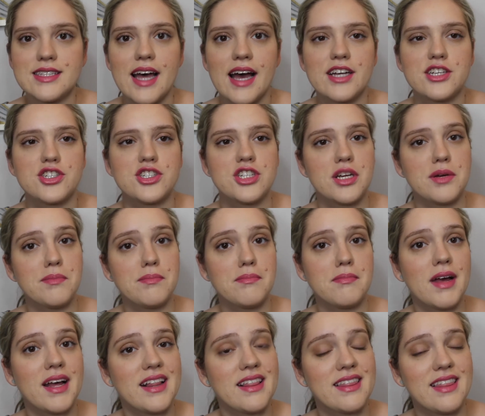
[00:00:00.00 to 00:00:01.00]
that she
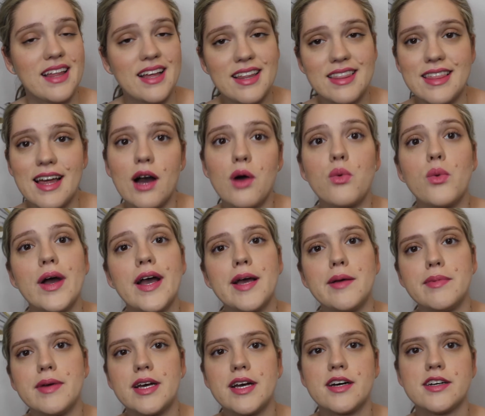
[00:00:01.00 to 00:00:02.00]
may think that way
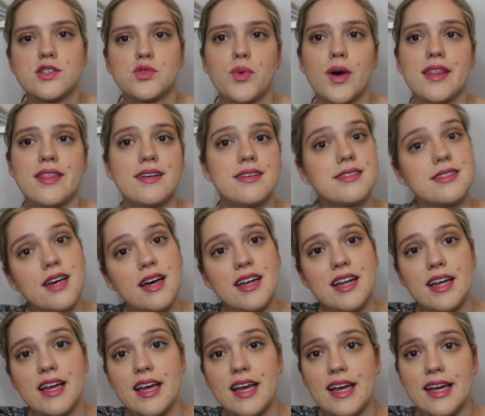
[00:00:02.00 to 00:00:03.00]
because when the
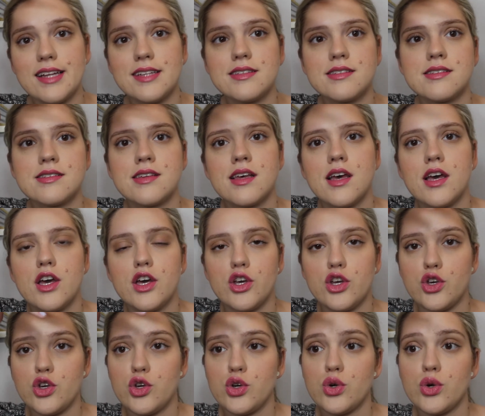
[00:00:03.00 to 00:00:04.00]
sun hits,
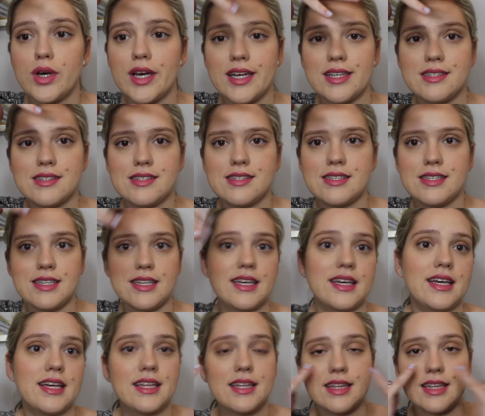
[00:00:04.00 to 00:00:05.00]
you can
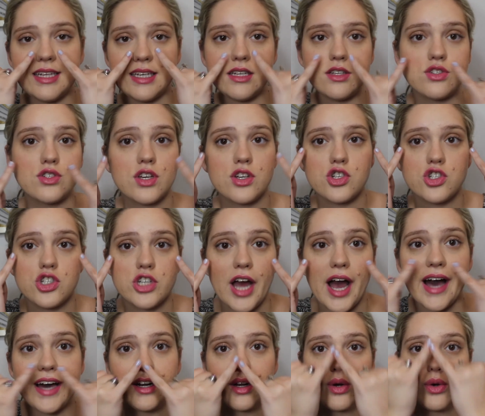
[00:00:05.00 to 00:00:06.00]
see these
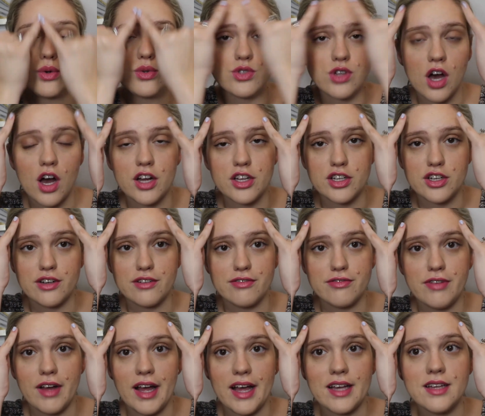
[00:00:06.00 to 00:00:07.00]
shadows on your
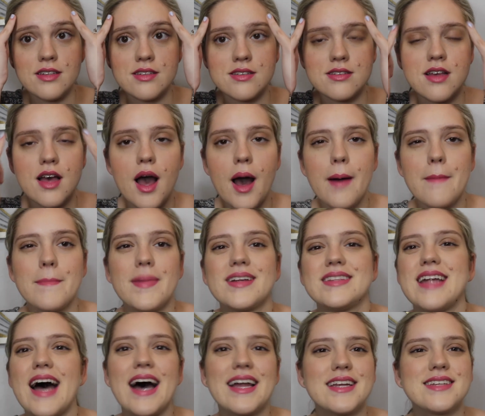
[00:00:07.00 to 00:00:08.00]
face, but
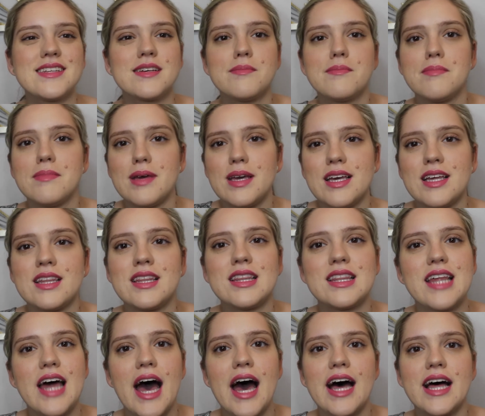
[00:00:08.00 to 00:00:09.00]
that doesn't mean
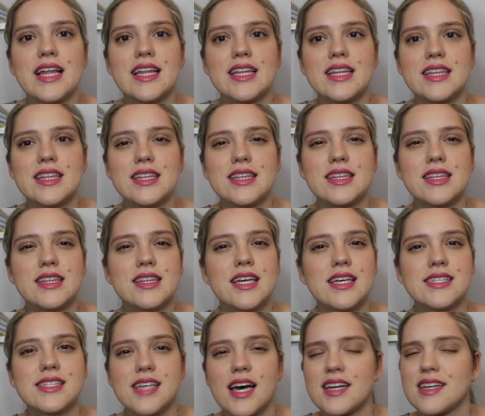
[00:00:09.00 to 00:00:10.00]
that the
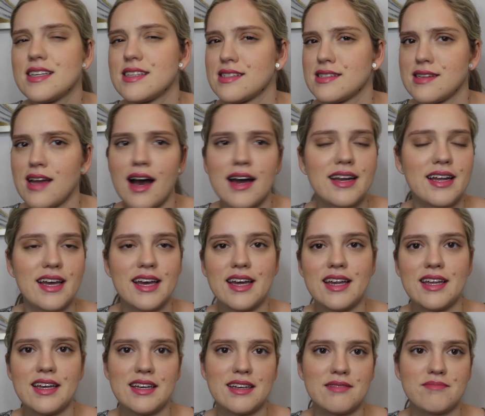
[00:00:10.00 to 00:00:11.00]
sun is not
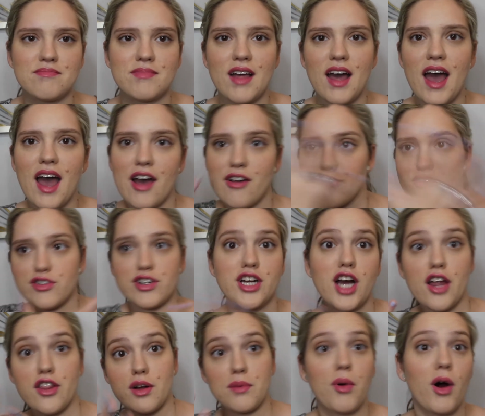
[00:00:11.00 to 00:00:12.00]
hitting every
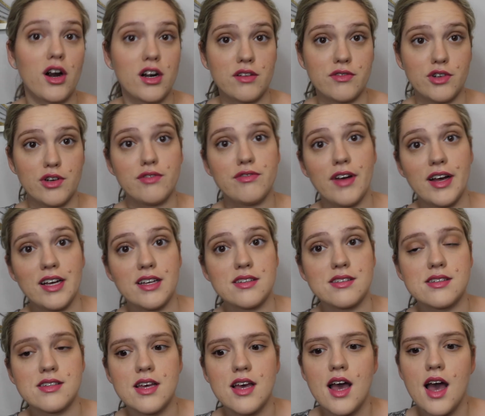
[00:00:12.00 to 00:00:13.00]
other part of your
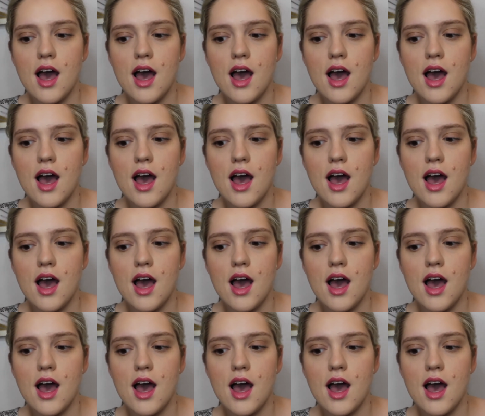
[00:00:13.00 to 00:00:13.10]
face.